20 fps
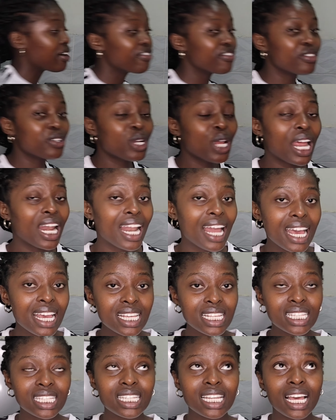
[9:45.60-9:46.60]
i've
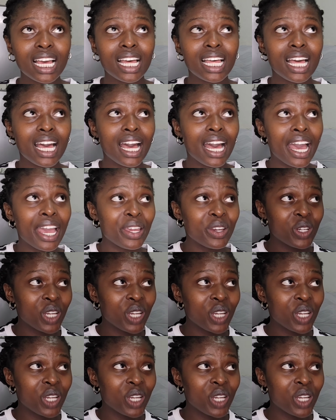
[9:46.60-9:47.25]
realized I